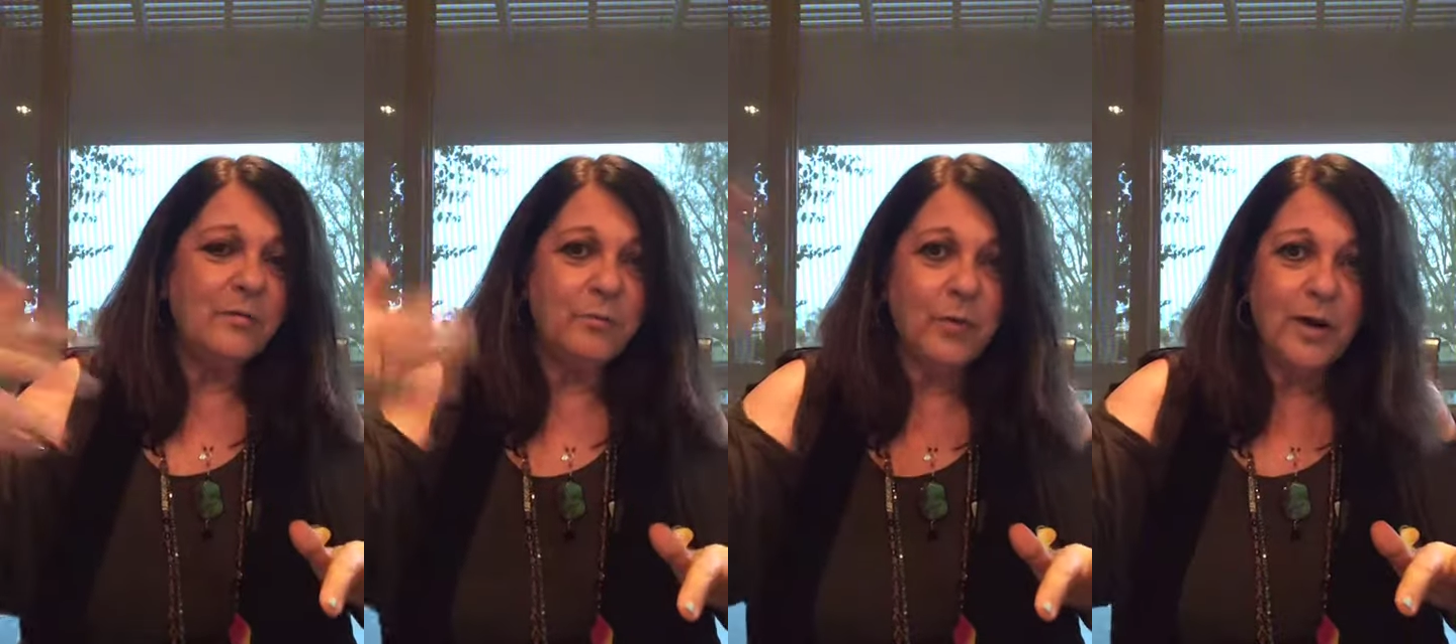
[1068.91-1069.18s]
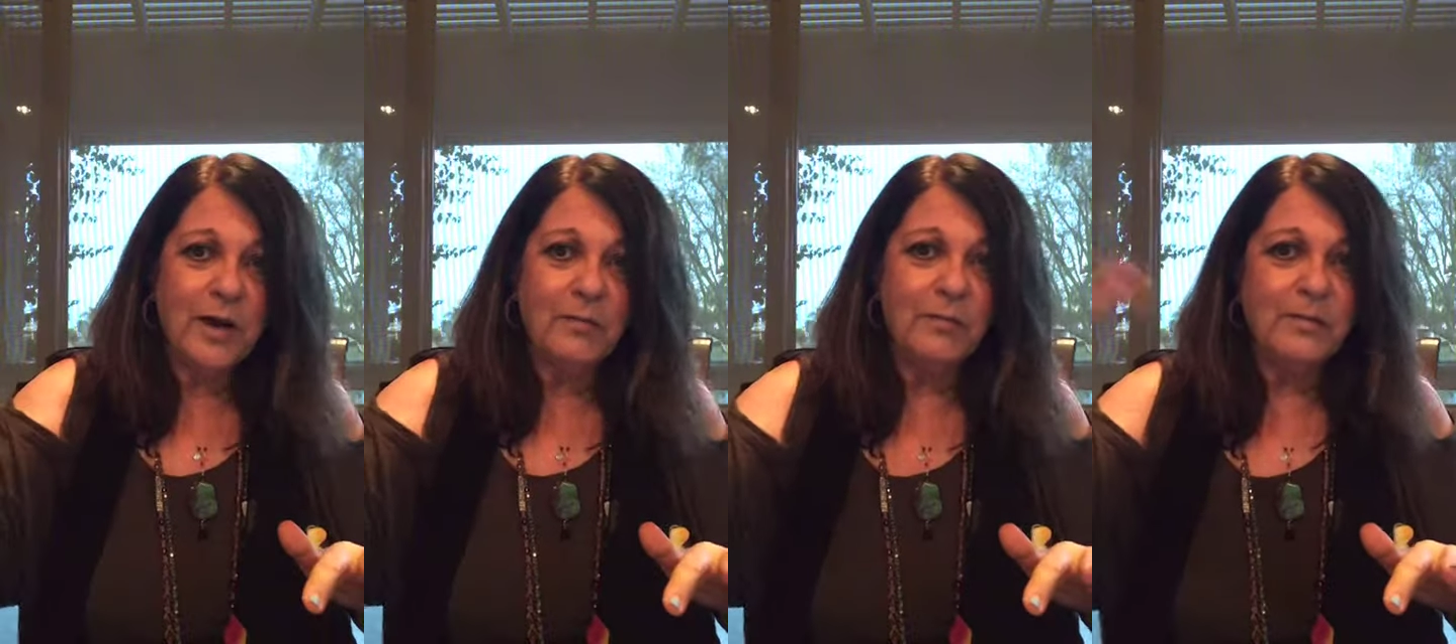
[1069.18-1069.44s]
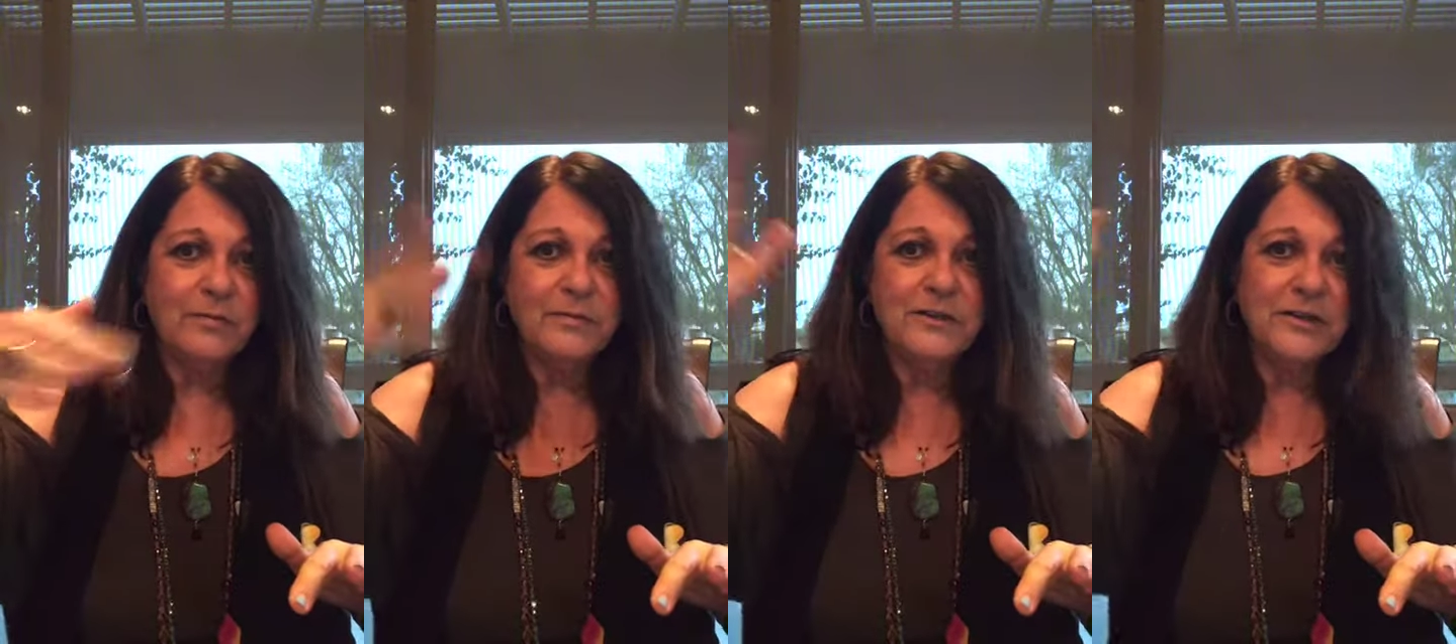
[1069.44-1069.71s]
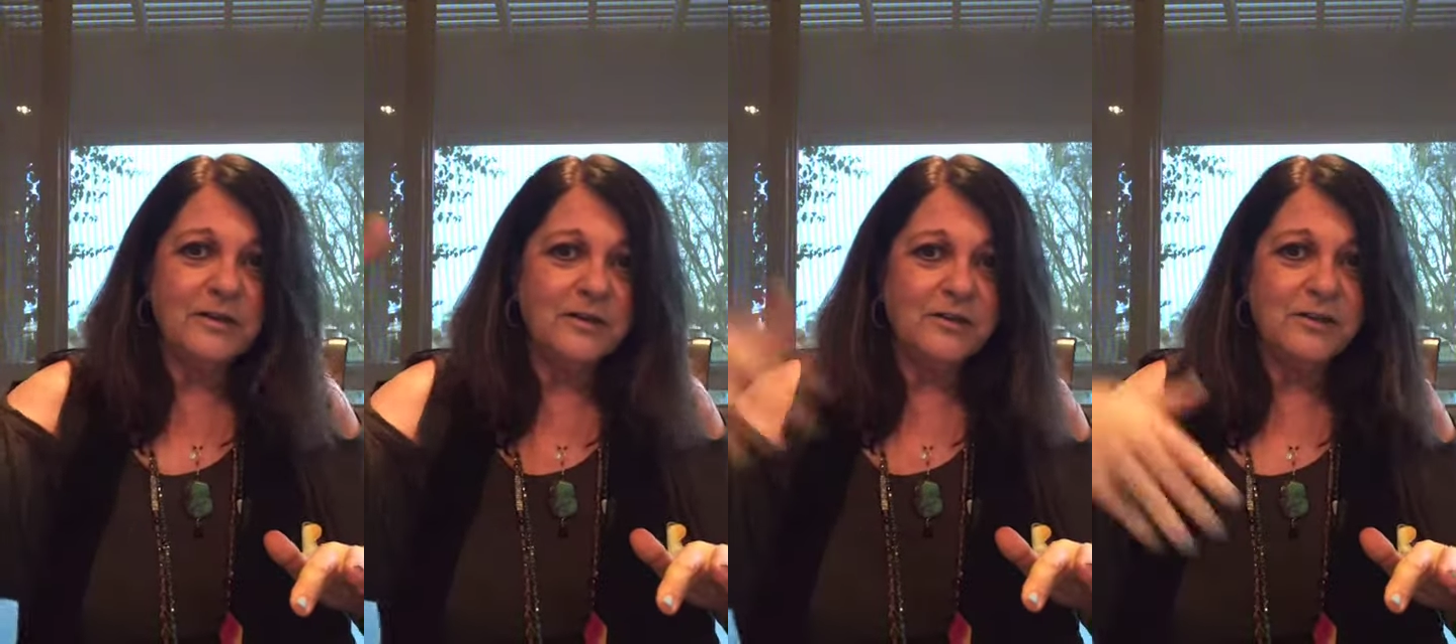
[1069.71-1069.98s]
problems
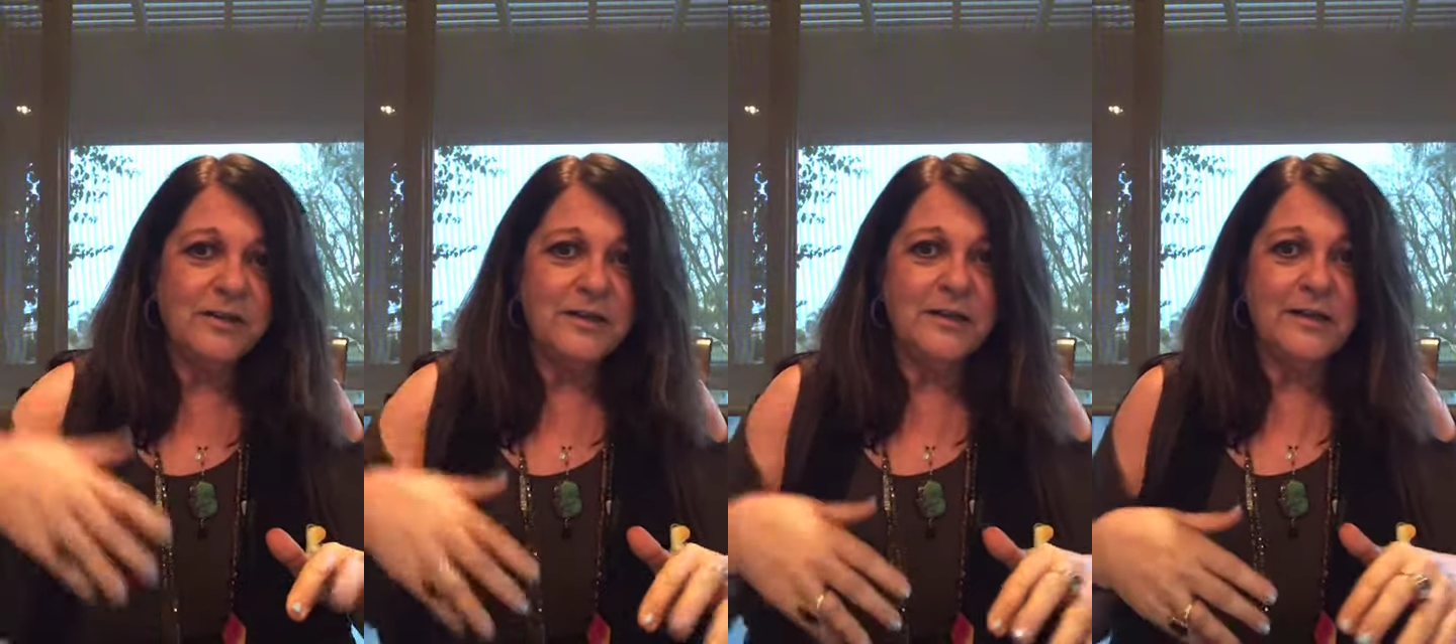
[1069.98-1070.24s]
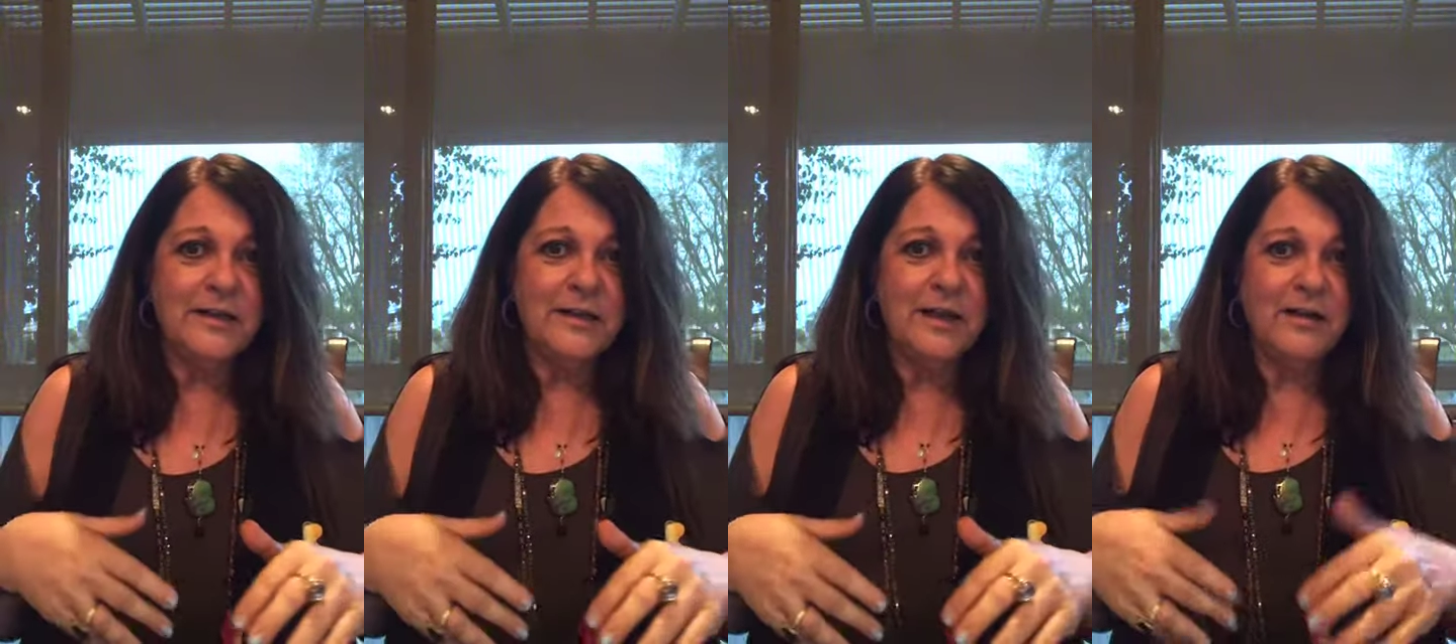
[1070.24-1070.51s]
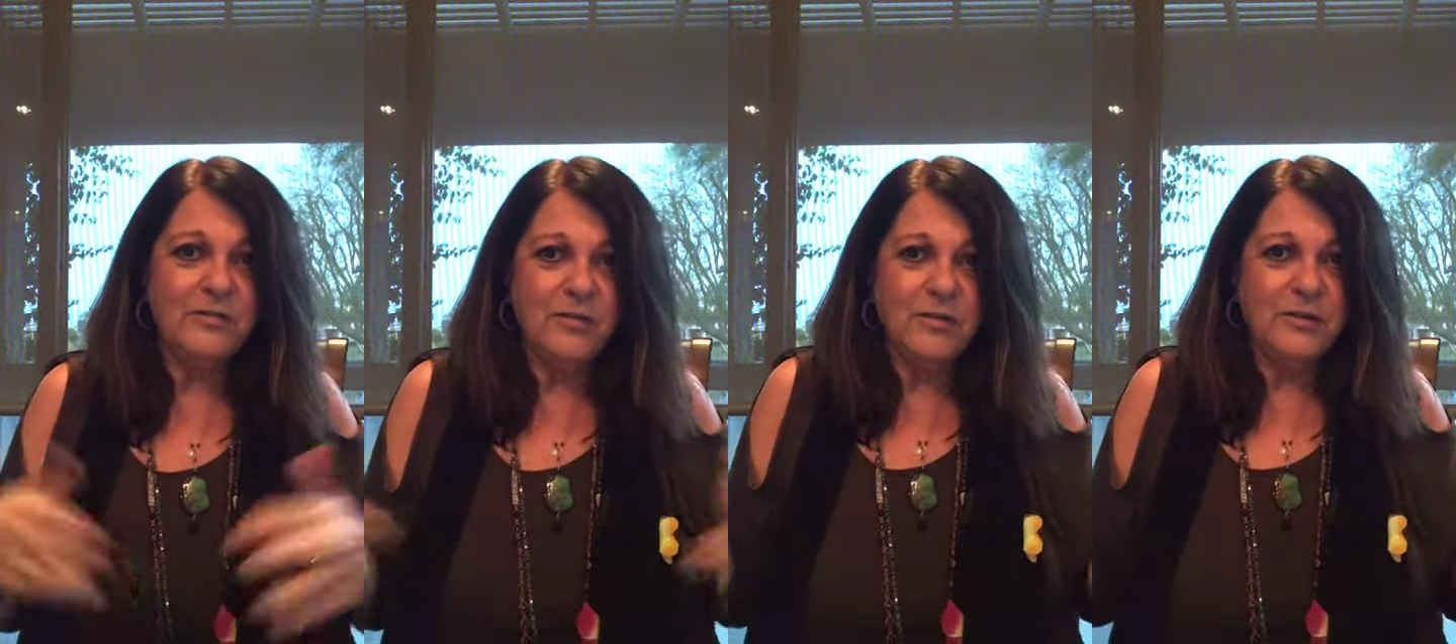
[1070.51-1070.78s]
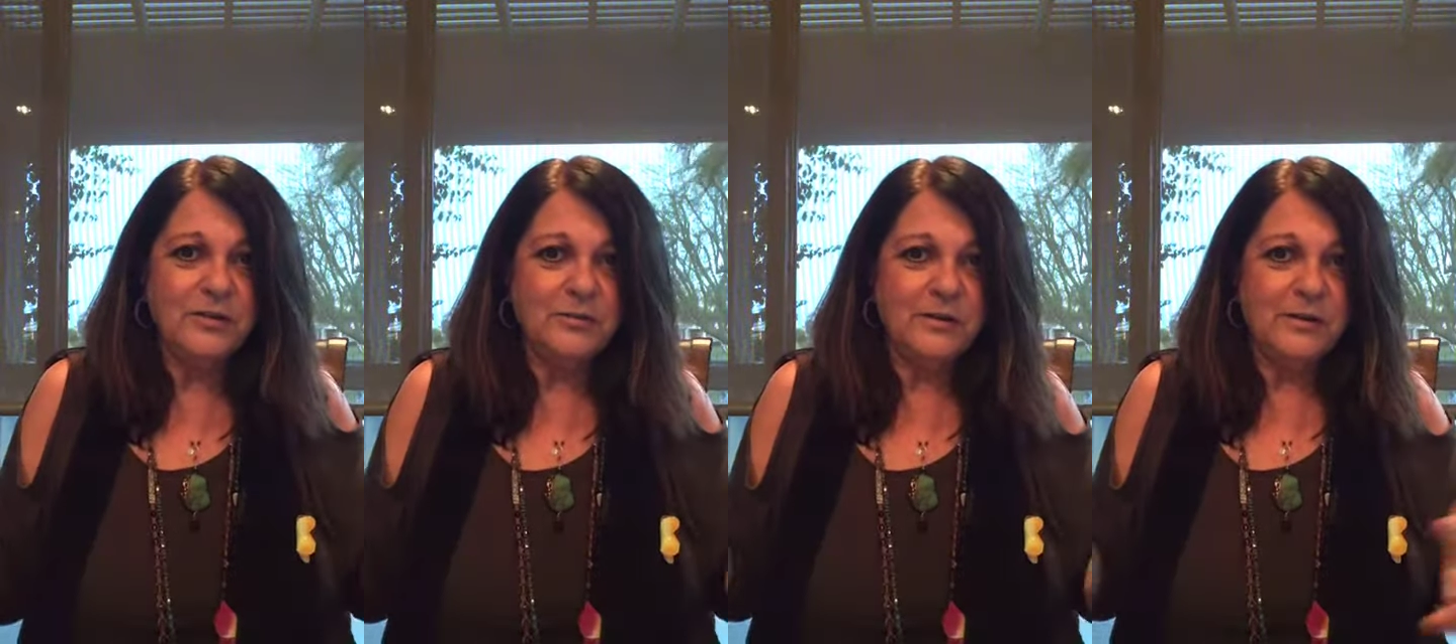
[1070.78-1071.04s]
and our shit like that. Of
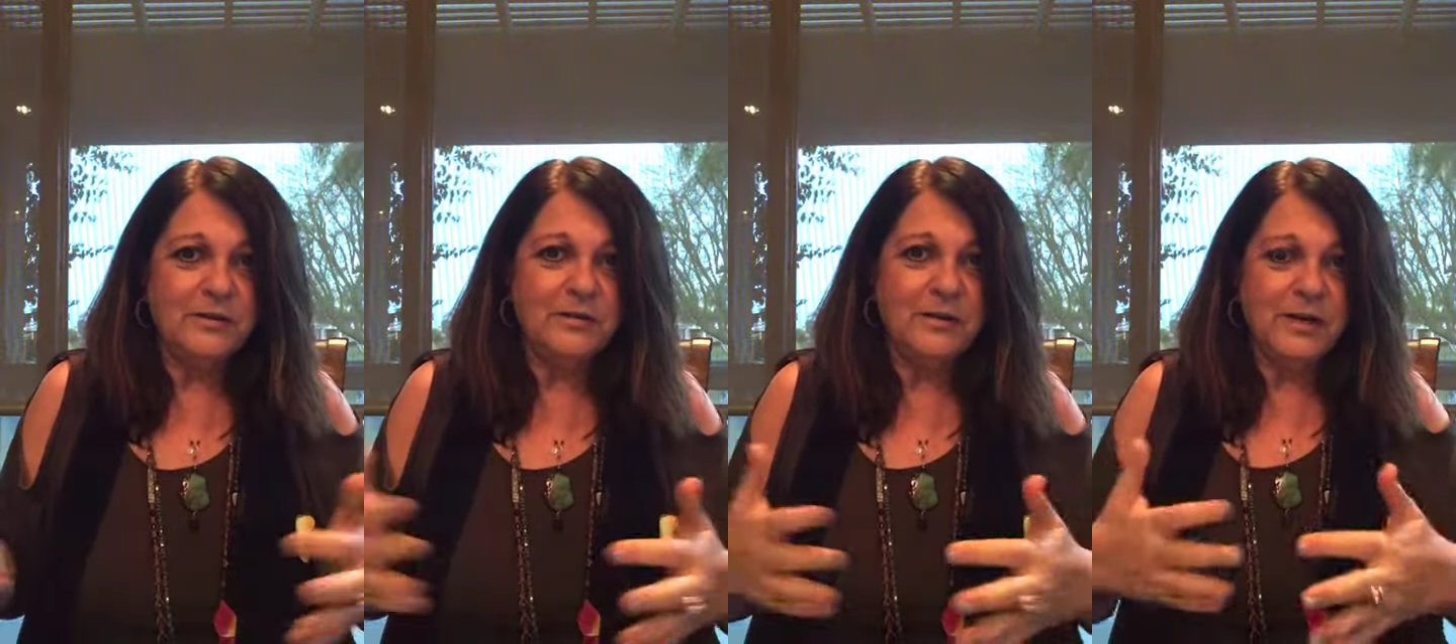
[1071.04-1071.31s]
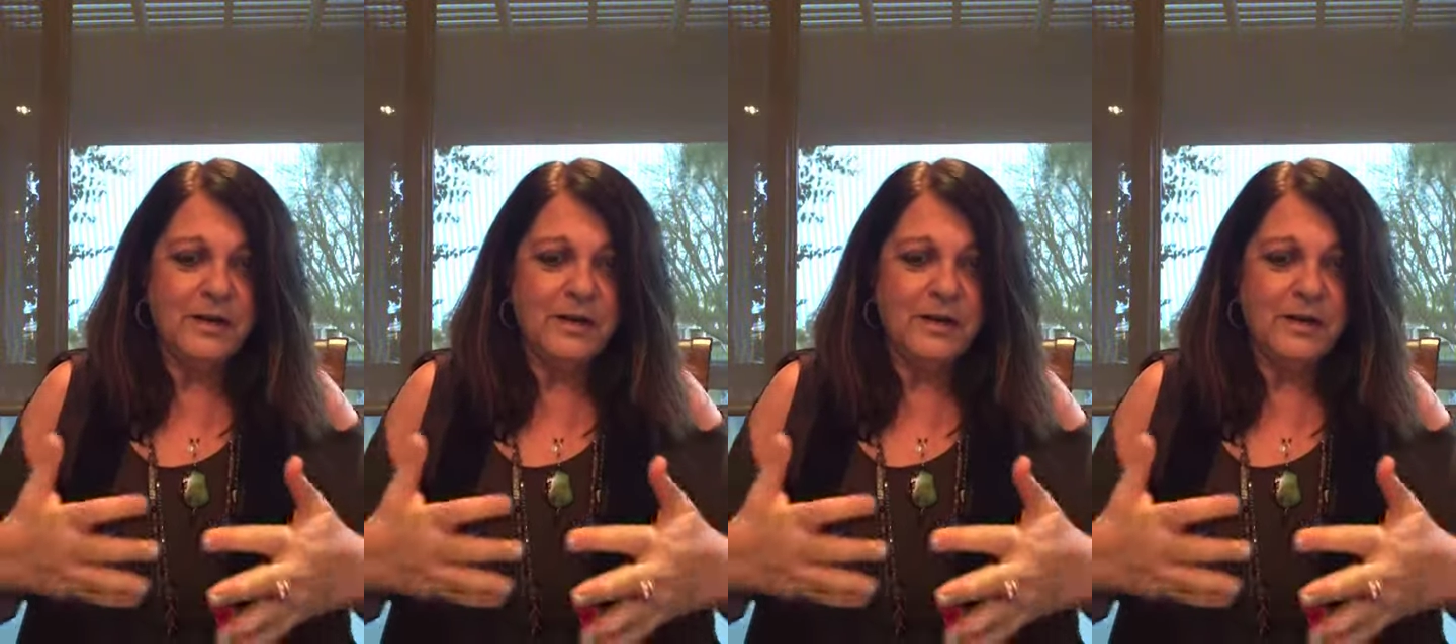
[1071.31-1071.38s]
course we do.